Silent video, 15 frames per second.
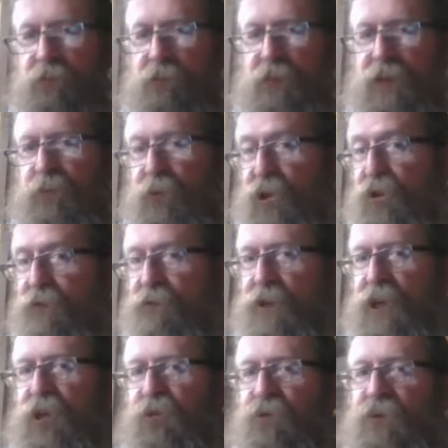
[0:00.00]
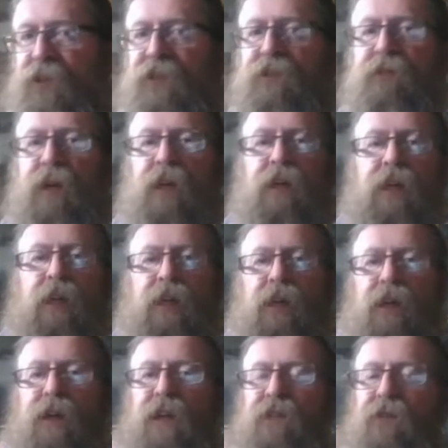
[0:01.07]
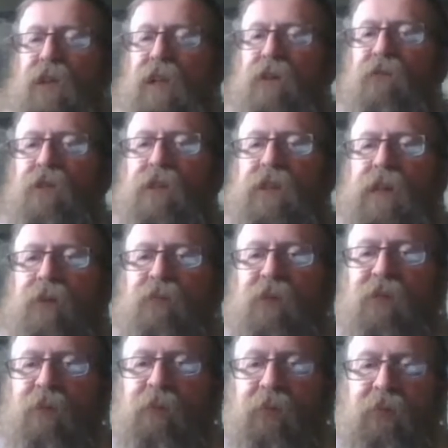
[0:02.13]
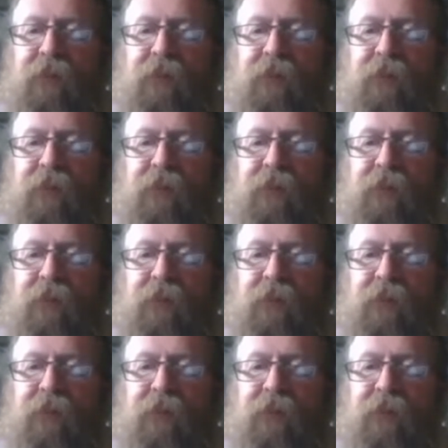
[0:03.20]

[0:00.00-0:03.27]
measurement of nickel silver. That's where that word comes from.